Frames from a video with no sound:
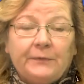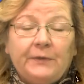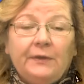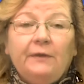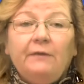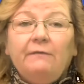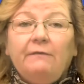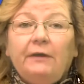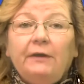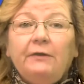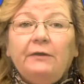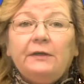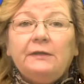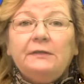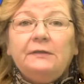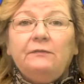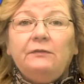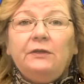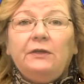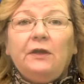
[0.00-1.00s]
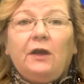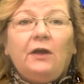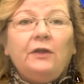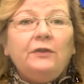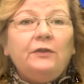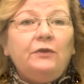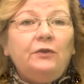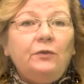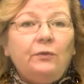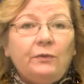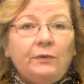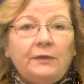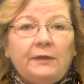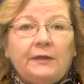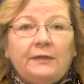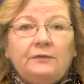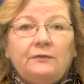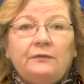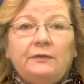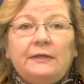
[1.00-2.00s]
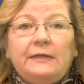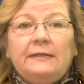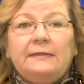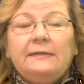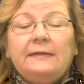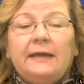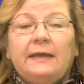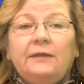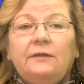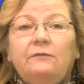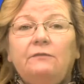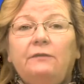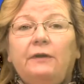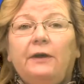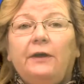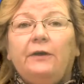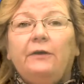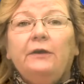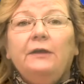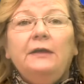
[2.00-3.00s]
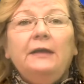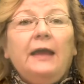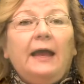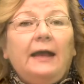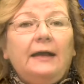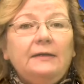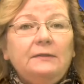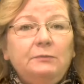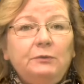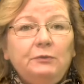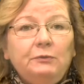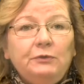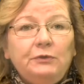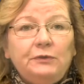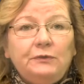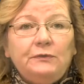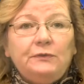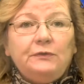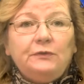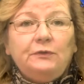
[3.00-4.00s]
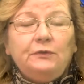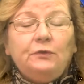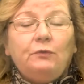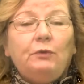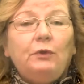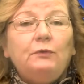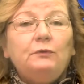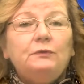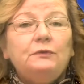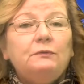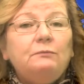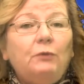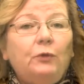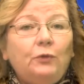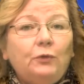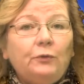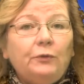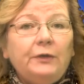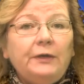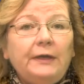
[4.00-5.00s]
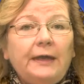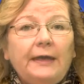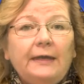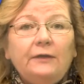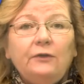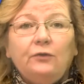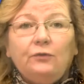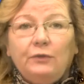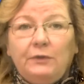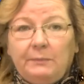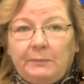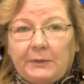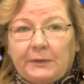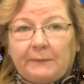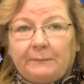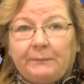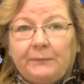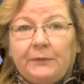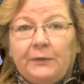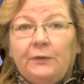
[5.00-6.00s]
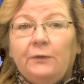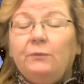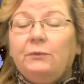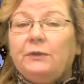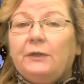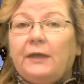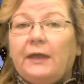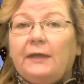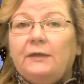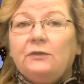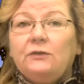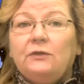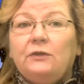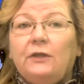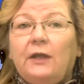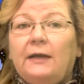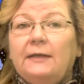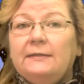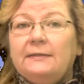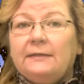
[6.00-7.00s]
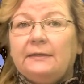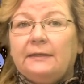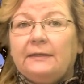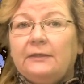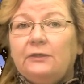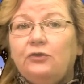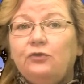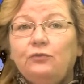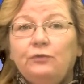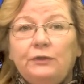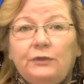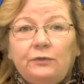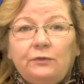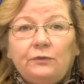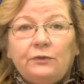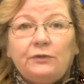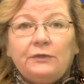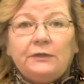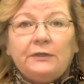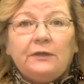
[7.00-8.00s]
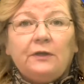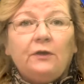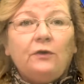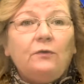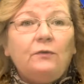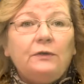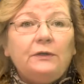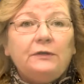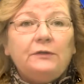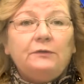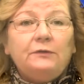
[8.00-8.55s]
Fire activity on the north edge of the East Canyon fire has been reduced to, quote, smoldering and creeping, with occasional isolated tree torching, according to